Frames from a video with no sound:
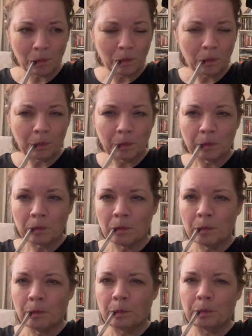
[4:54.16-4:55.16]

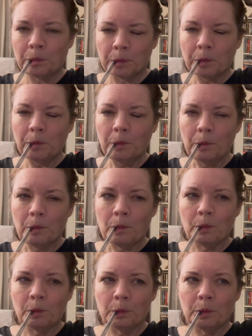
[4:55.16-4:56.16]

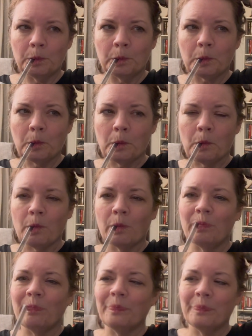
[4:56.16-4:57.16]
[no speech]